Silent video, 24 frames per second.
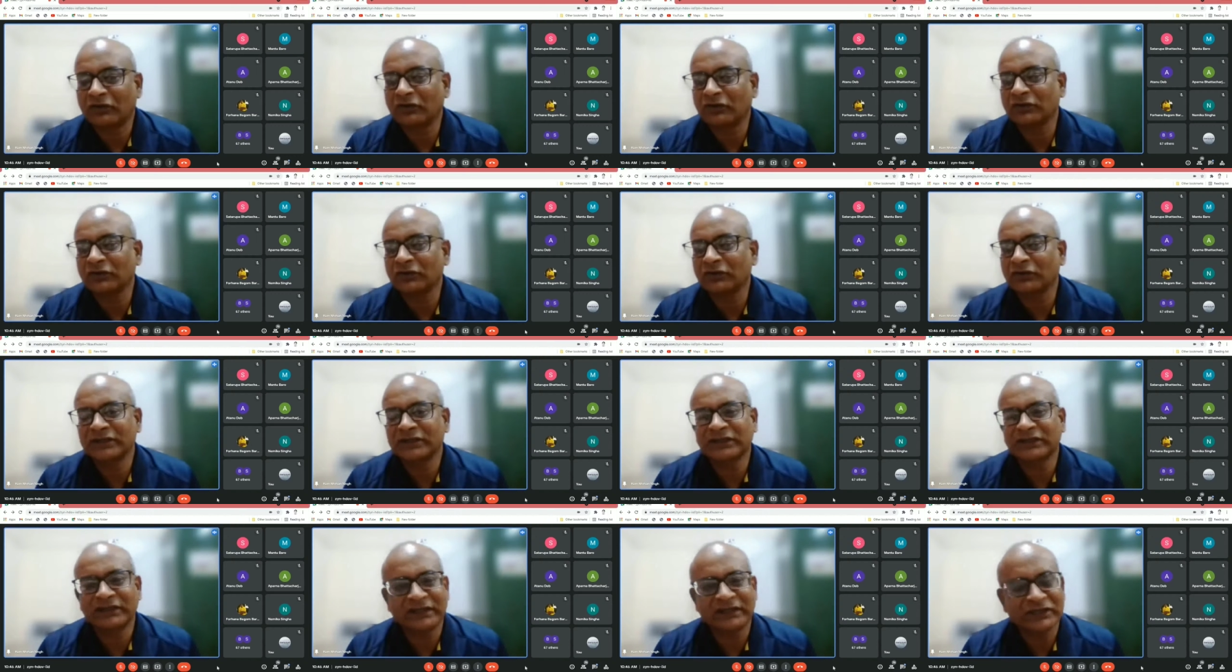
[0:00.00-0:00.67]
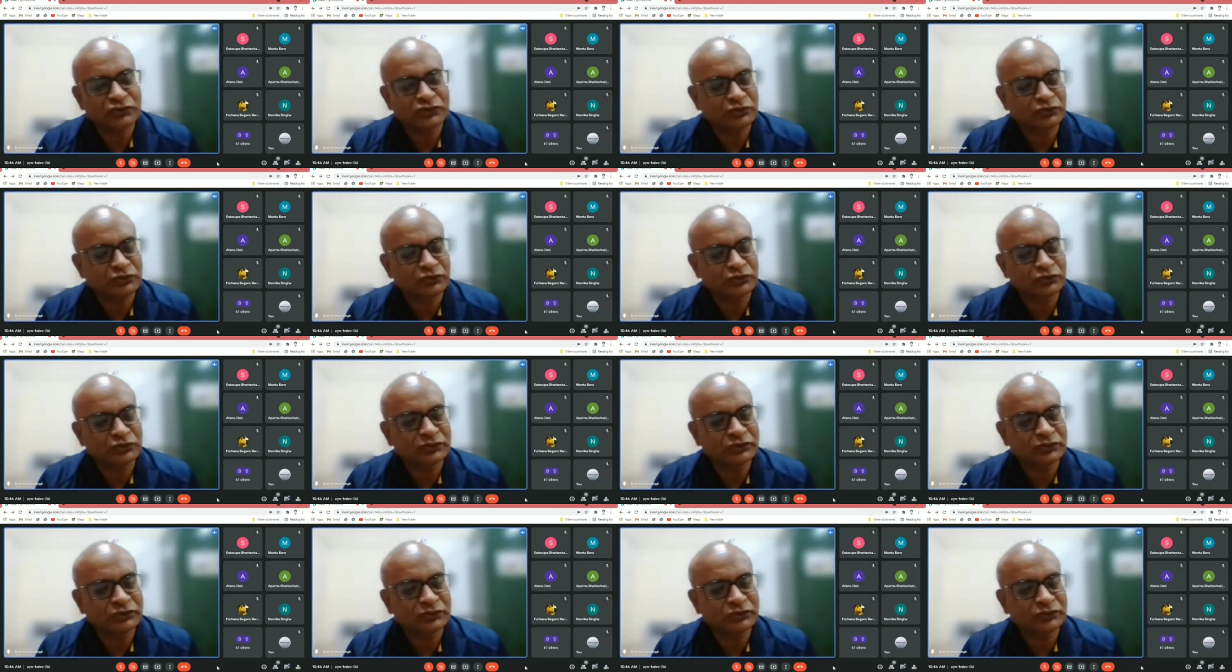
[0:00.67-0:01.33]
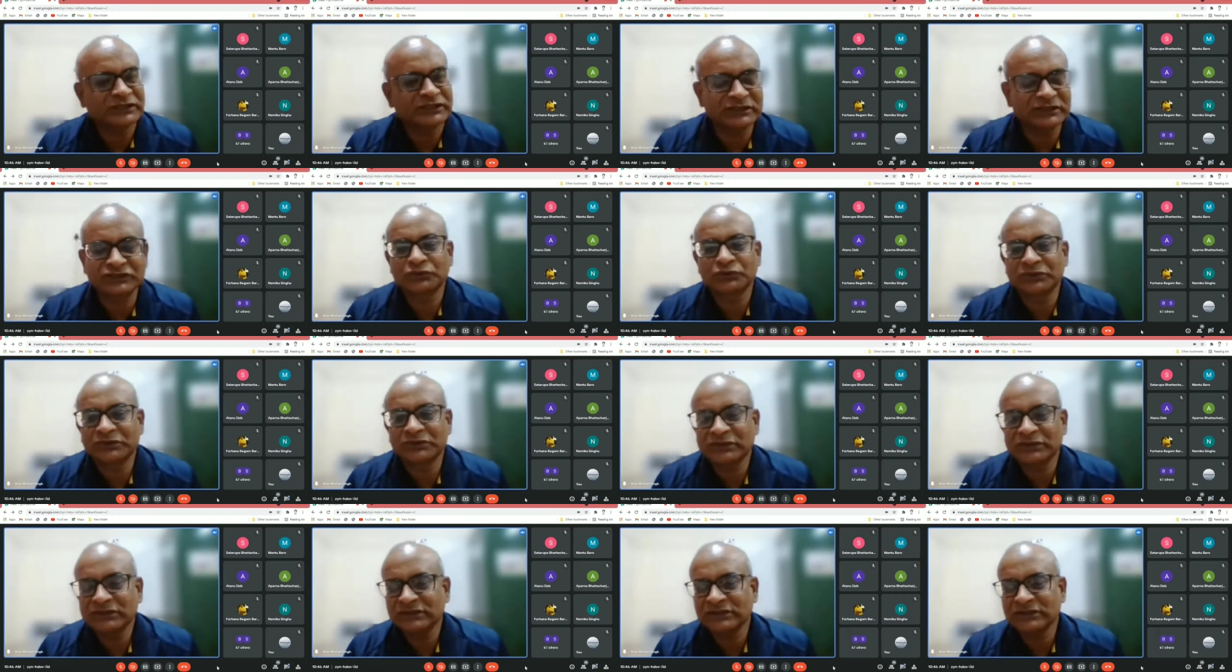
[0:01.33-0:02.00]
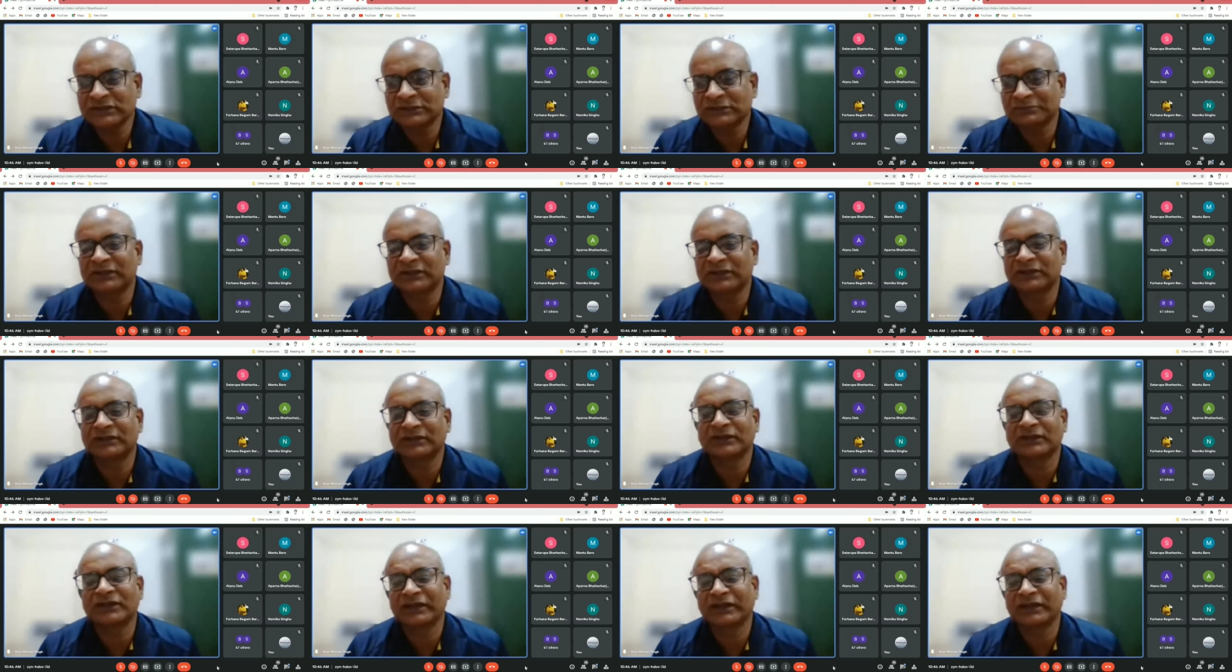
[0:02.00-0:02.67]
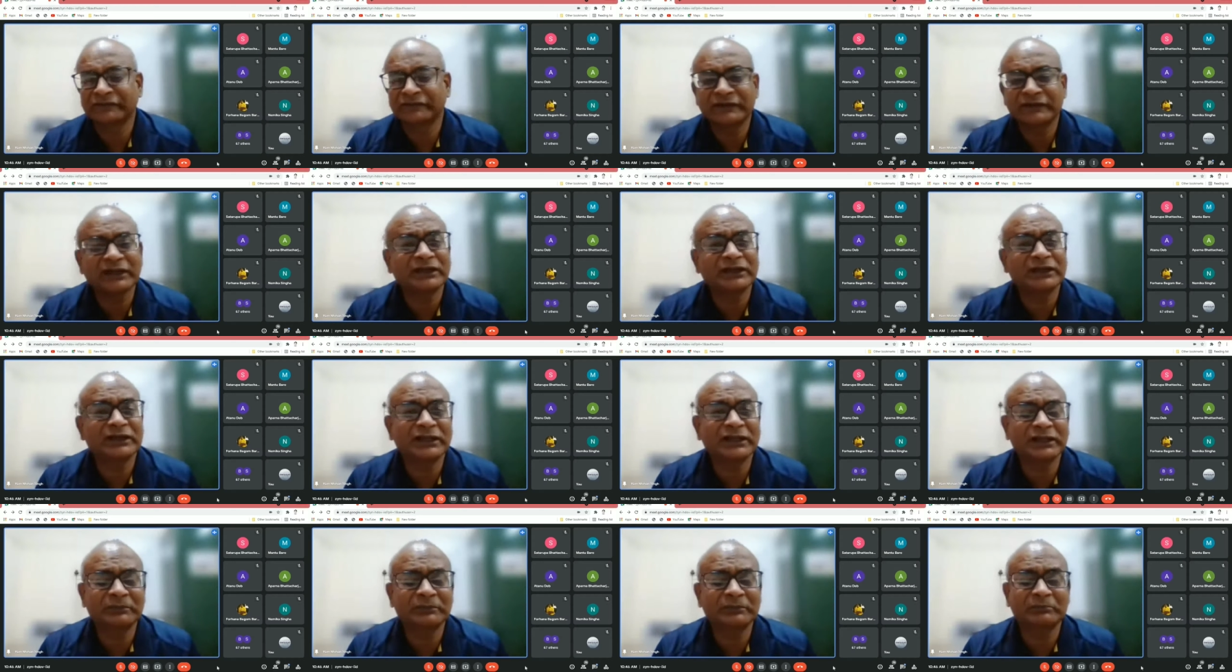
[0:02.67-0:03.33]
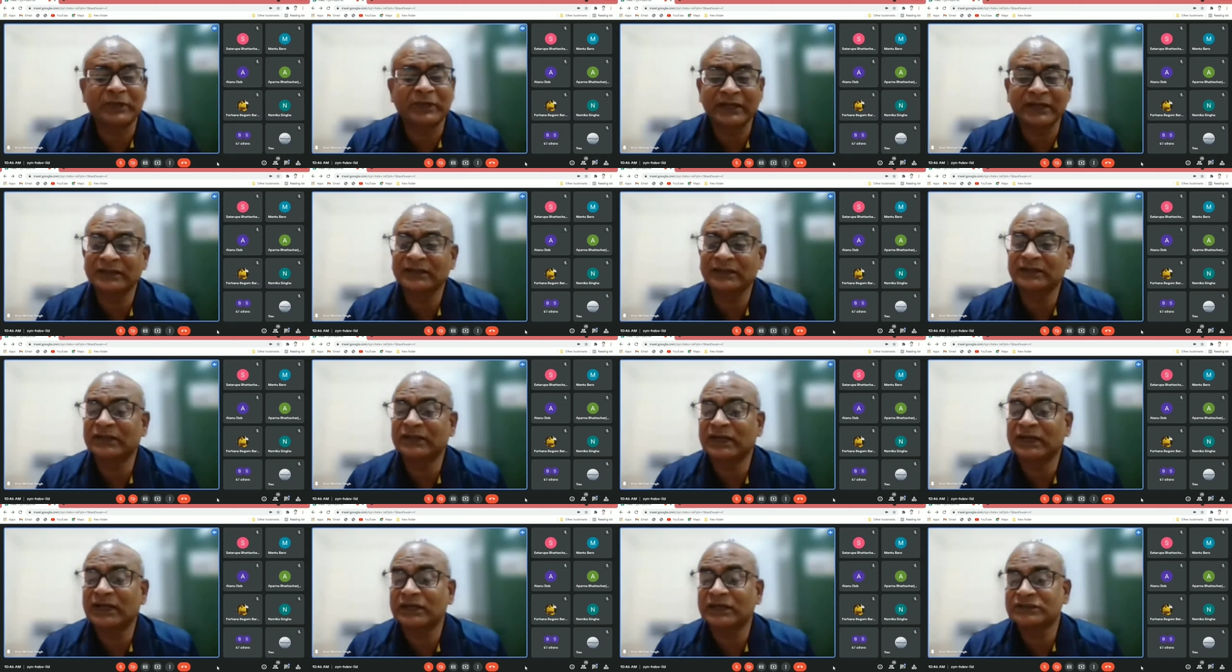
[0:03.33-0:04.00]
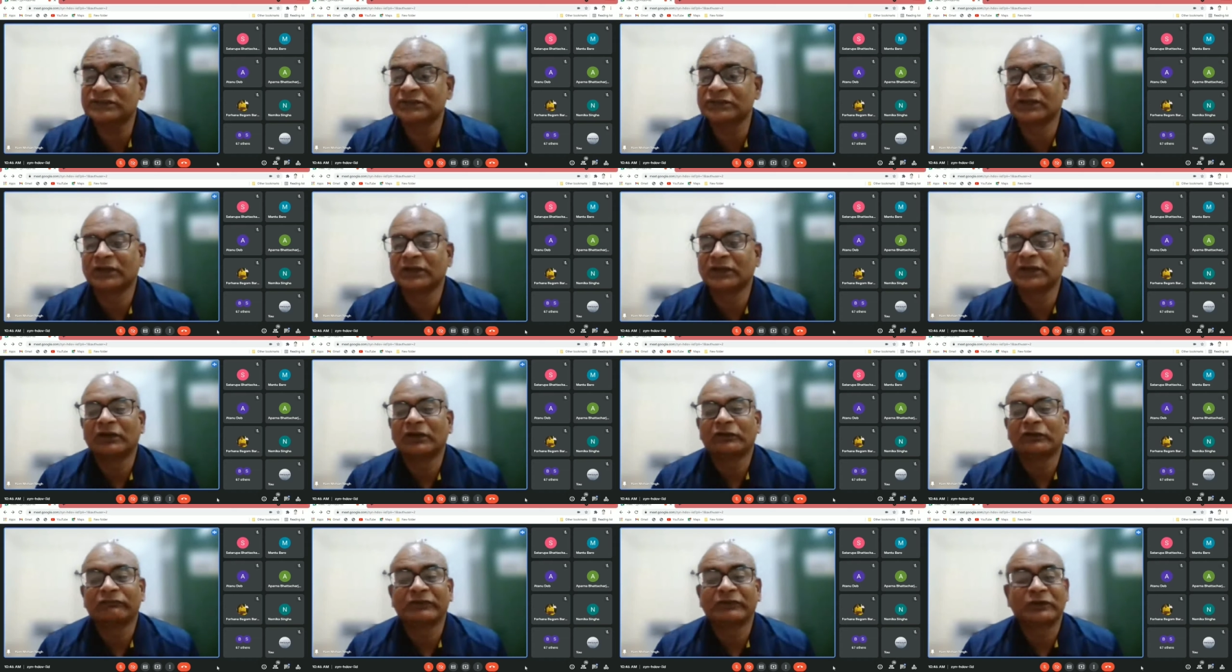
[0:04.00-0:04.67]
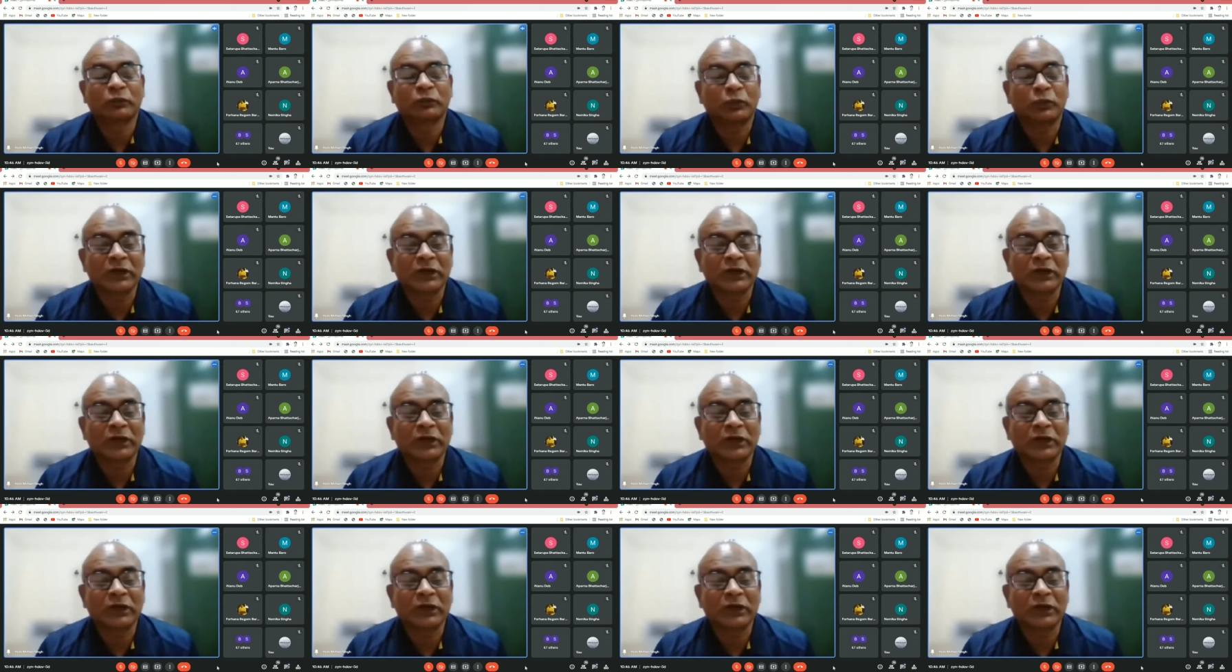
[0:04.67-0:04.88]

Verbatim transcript: all the educational institutions, but uh, definitely by and large,